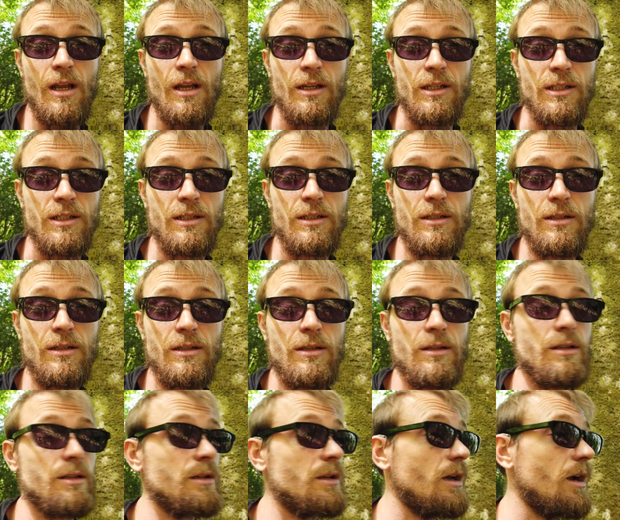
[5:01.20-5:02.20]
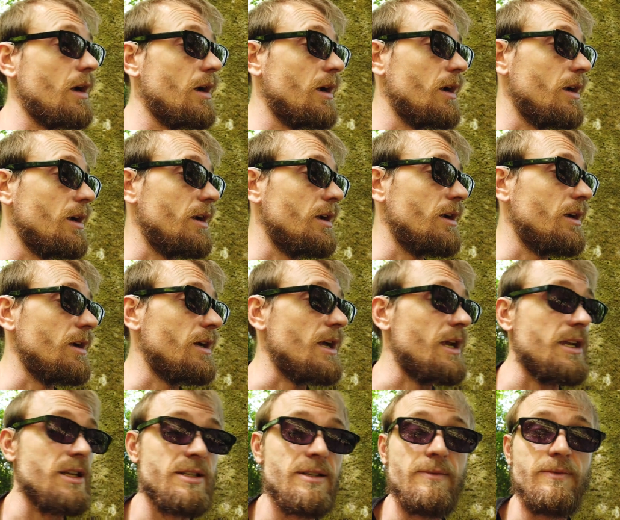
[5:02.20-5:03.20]
because
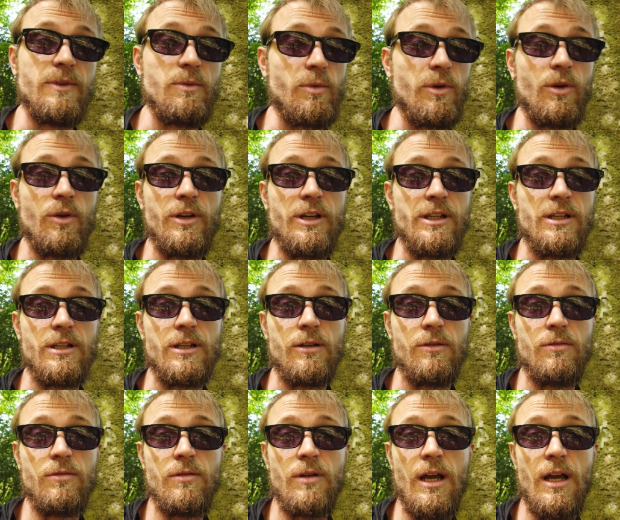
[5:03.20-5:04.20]
it's something we all need to do,